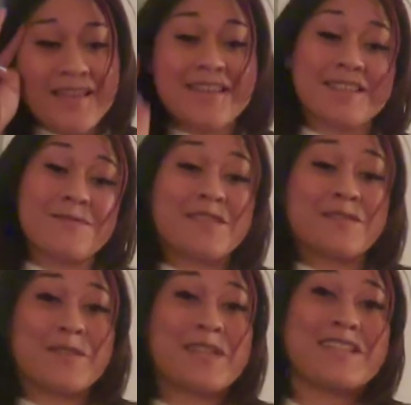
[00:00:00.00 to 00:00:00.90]
Some of
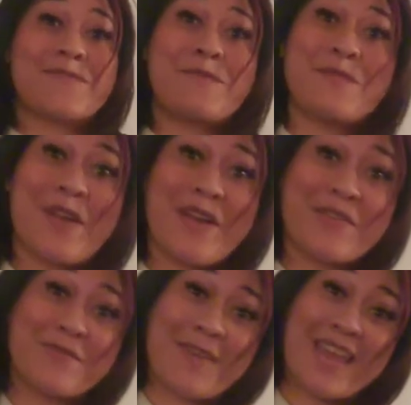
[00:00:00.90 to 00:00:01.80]
these readings have been rough,
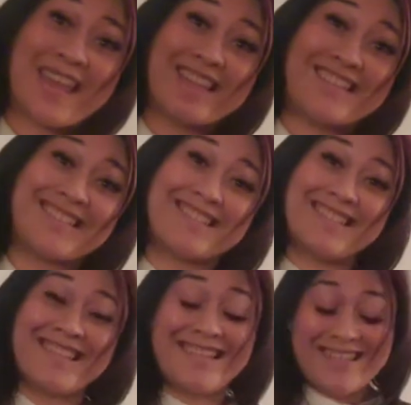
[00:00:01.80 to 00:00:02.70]
man.
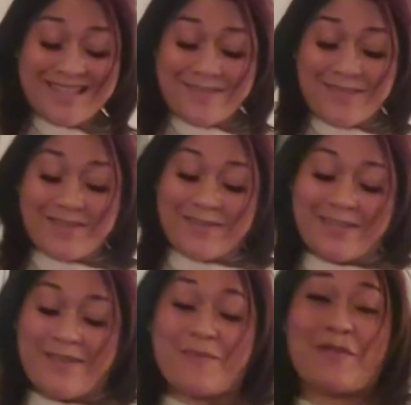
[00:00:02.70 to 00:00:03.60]
Some of these
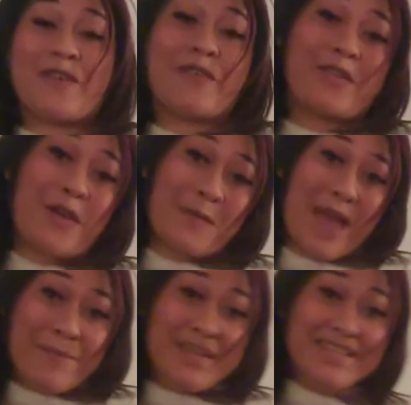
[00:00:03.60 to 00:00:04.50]
readings have been rough, although I'm
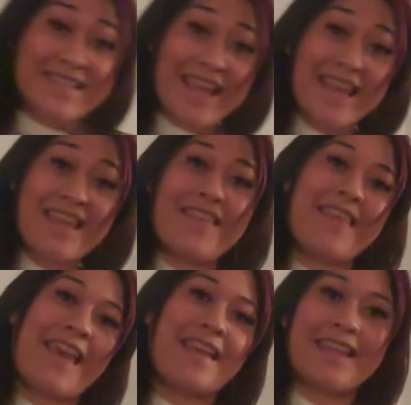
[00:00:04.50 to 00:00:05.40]
happy to say
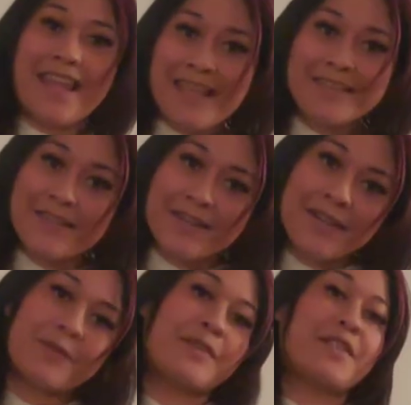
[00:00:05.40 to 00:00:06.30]
that
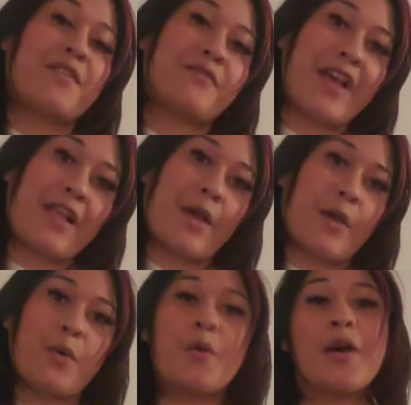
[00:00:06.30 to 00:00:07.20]
Cancer, who is our
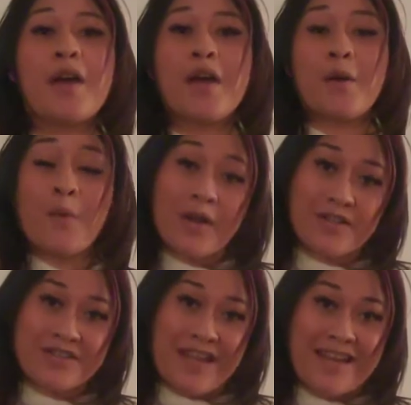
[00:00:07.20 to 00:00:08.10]
fellow
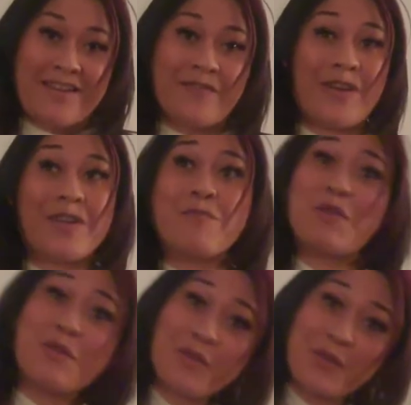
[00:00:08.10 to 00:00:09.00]
water sign, had a very
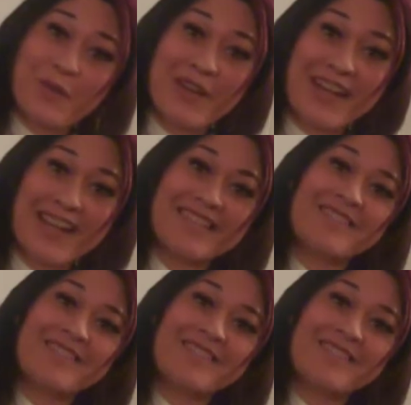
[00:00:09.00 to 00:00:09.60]
beautiful reading.